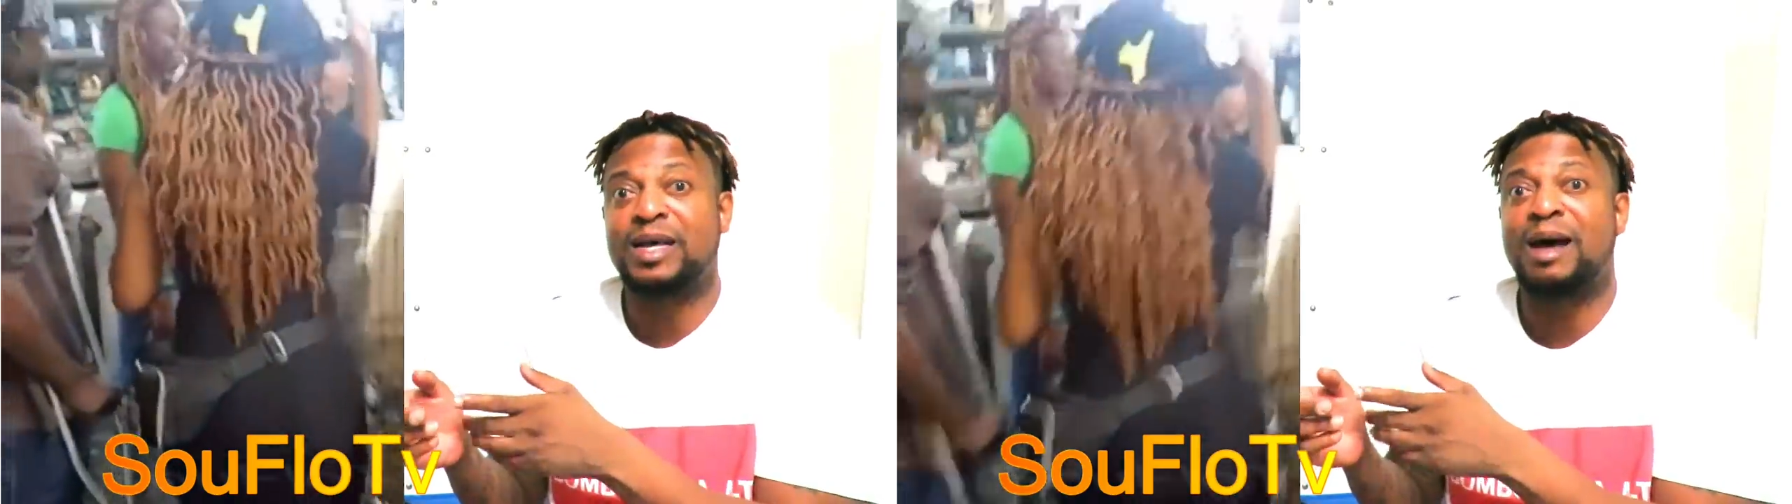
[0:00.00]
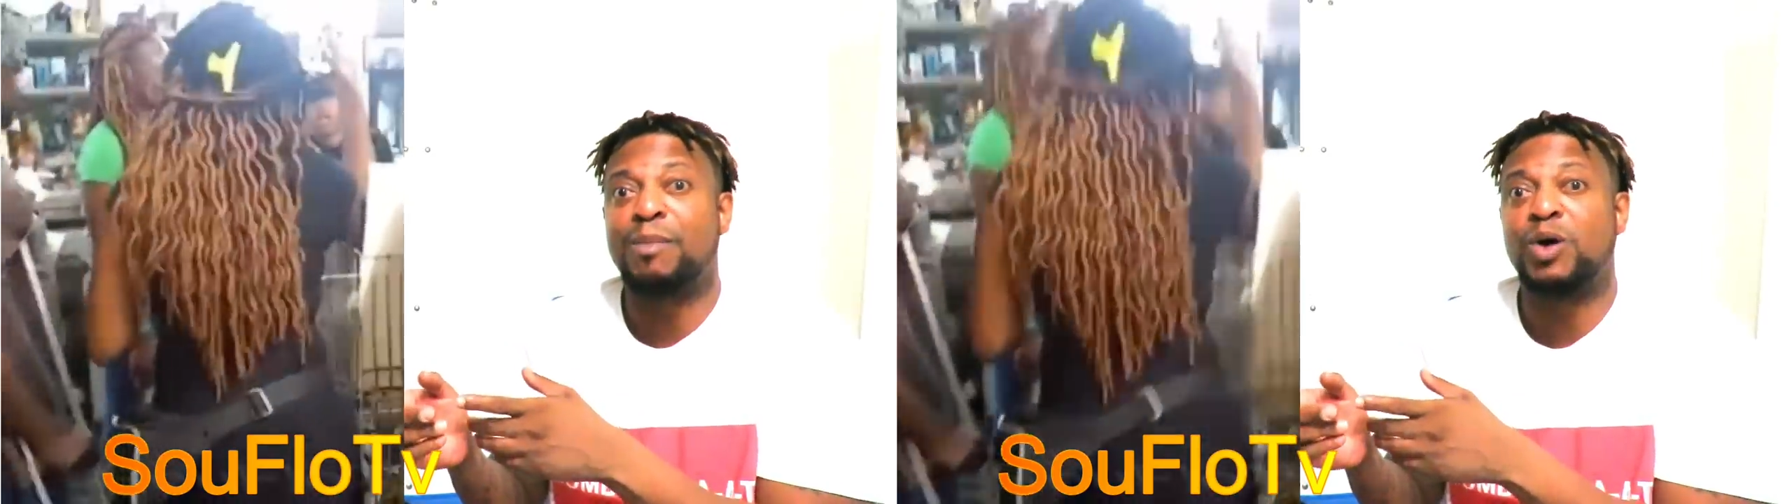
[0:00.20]

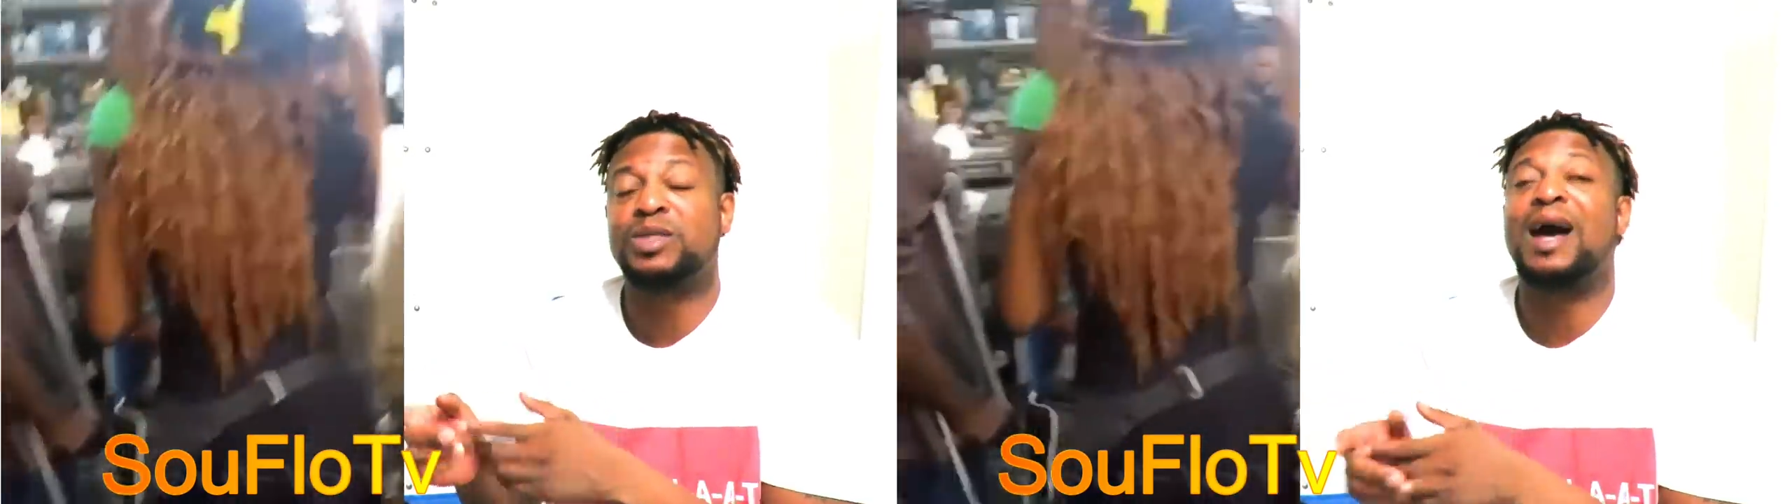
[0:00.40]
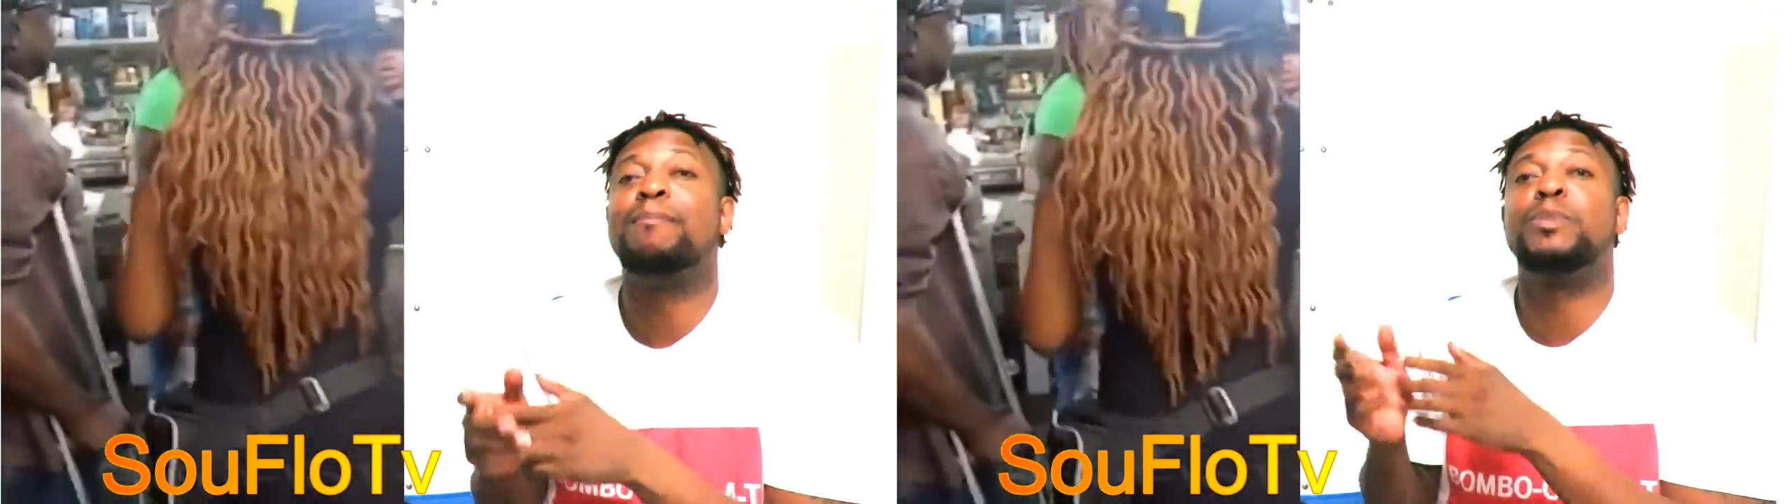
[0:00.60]
talk
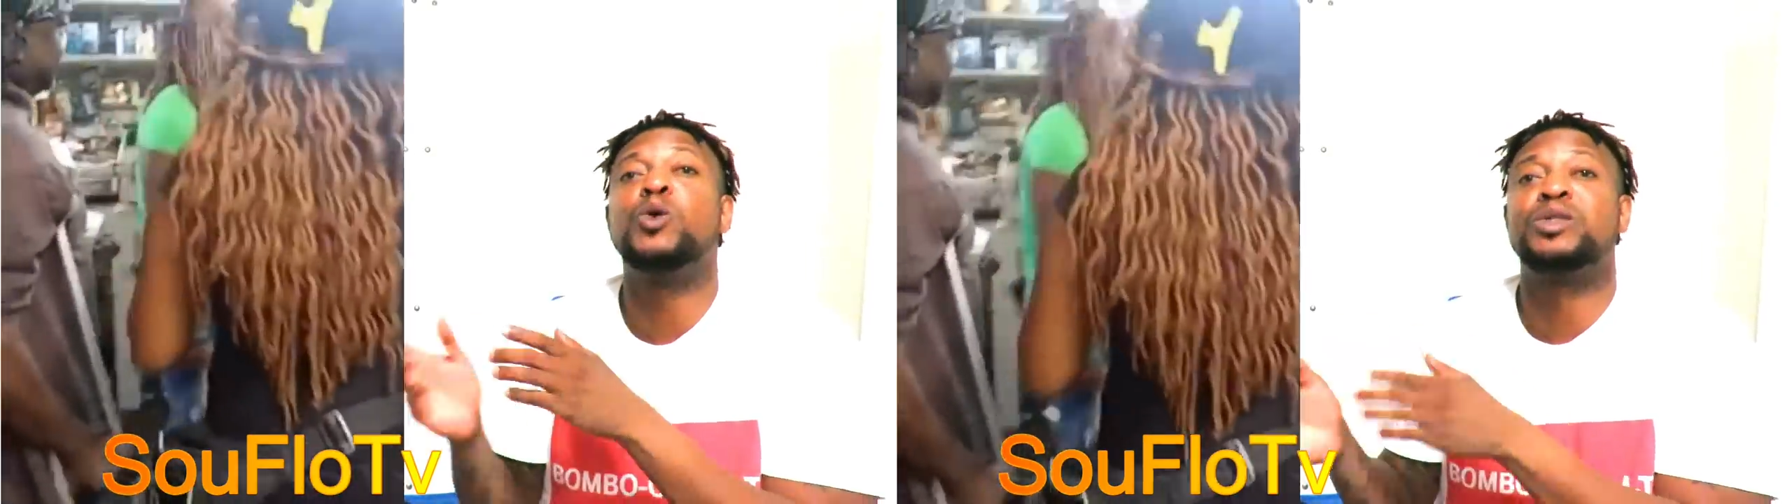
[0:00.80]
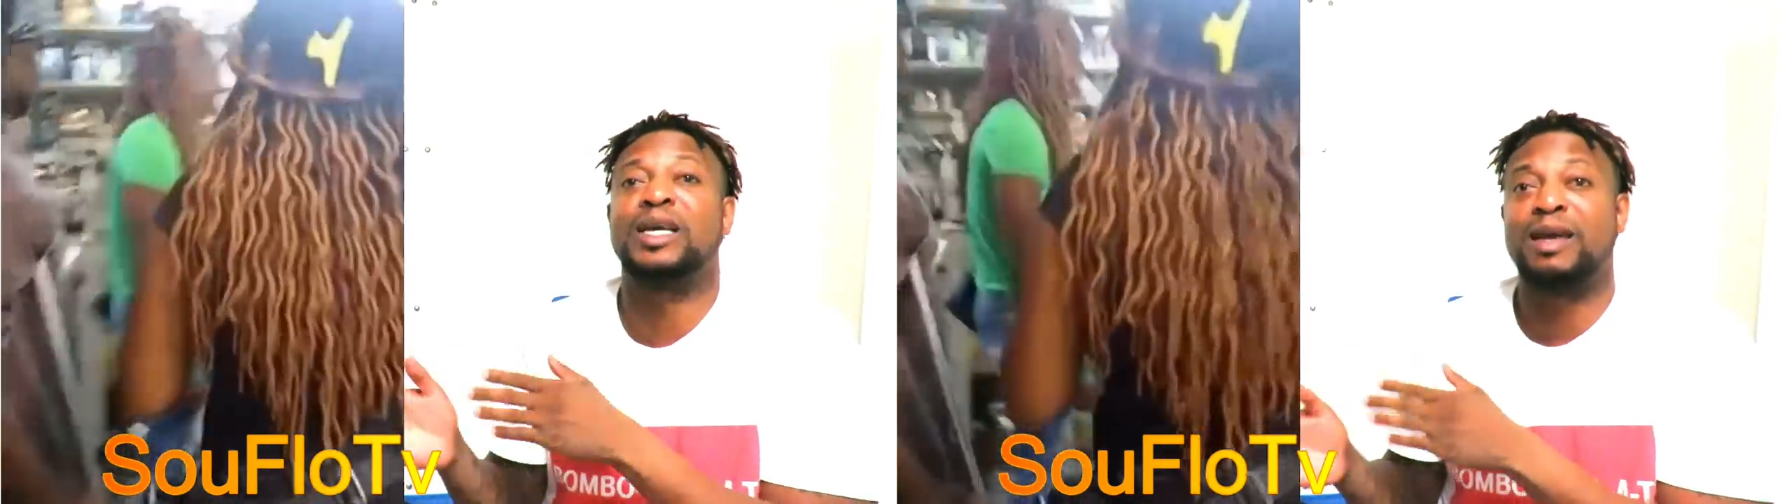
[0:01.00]
about and
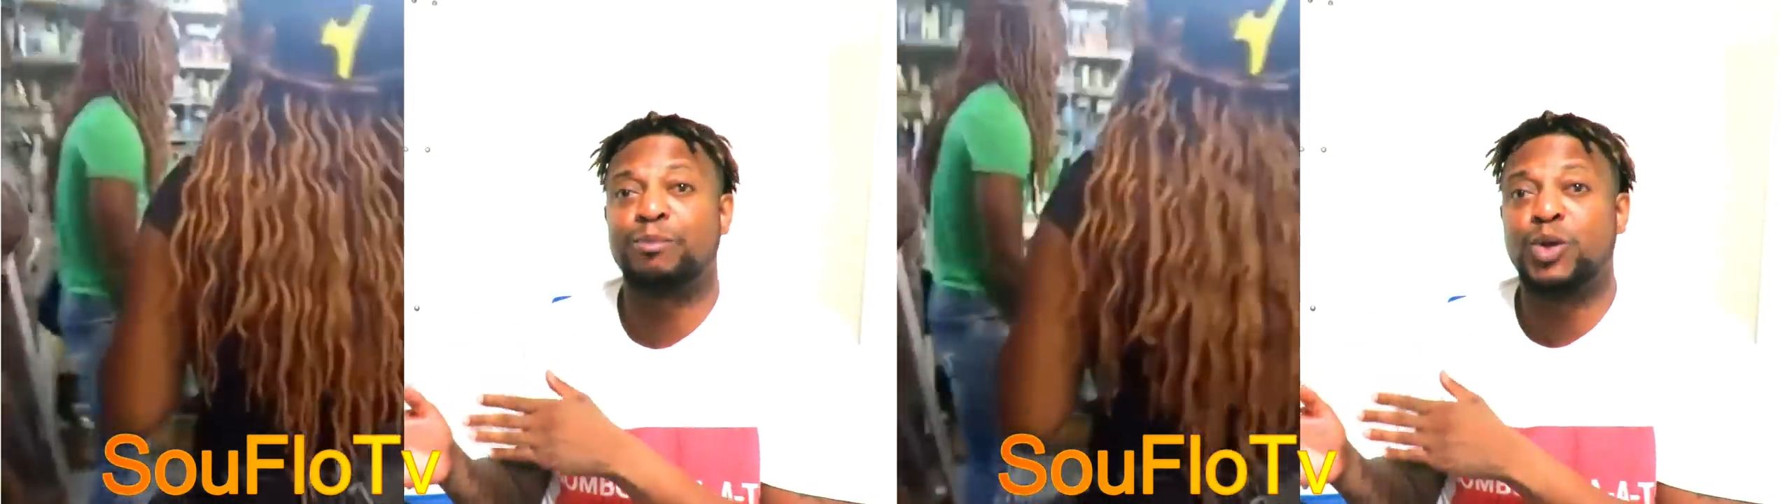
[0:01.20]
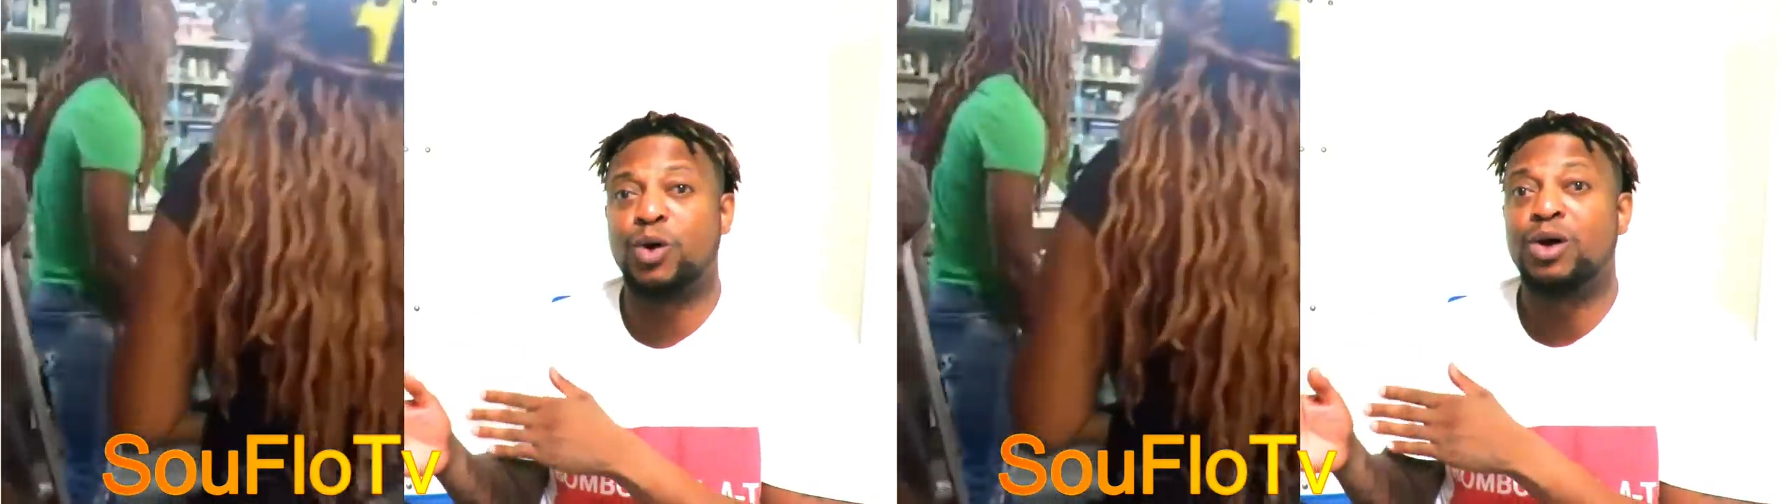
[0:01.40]
music
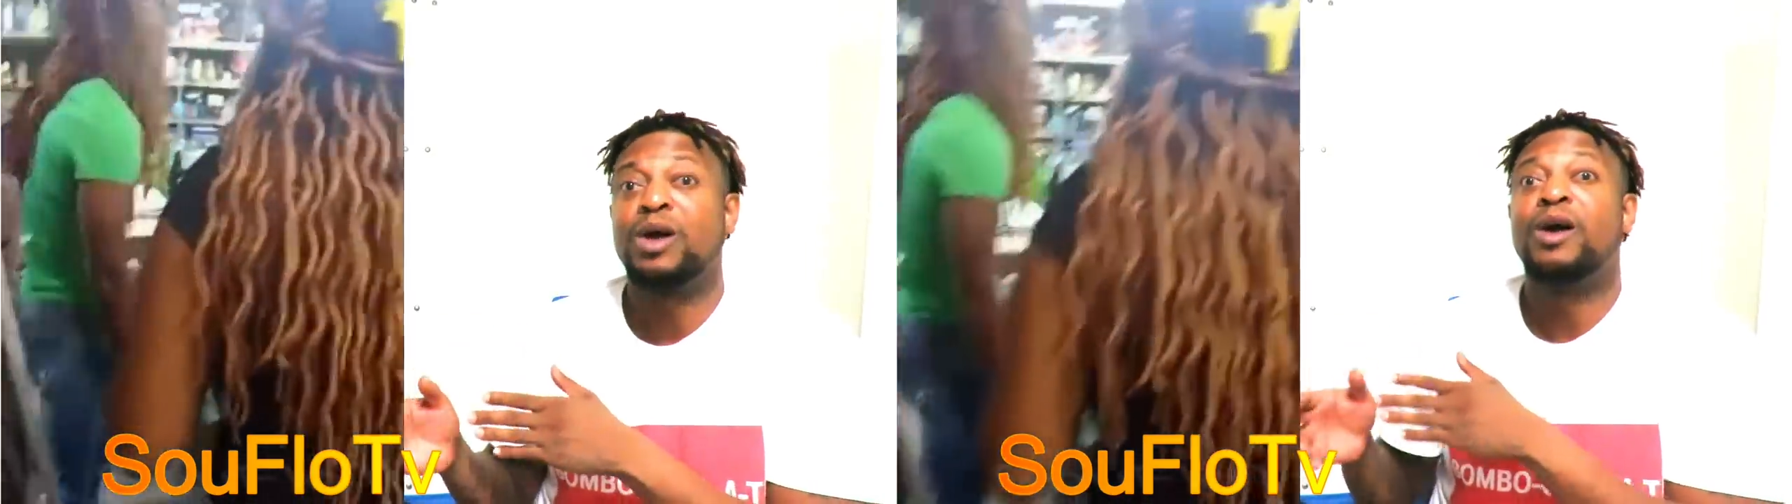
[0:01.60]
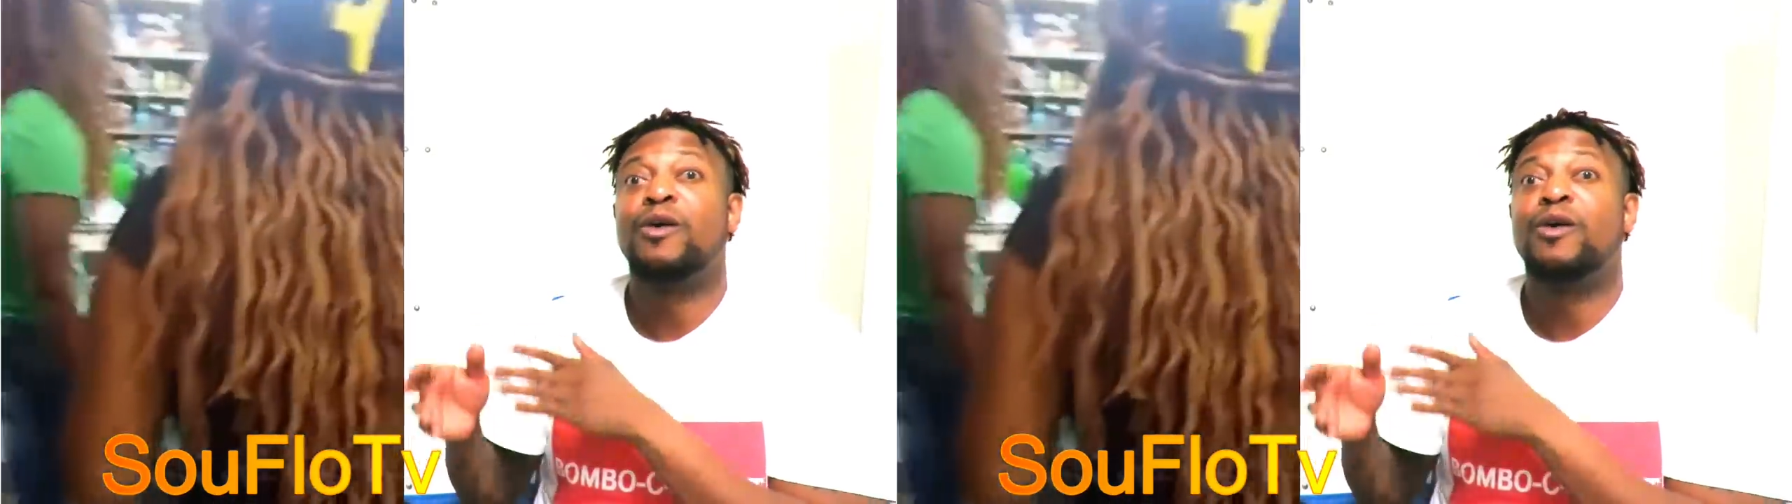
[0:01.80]
him do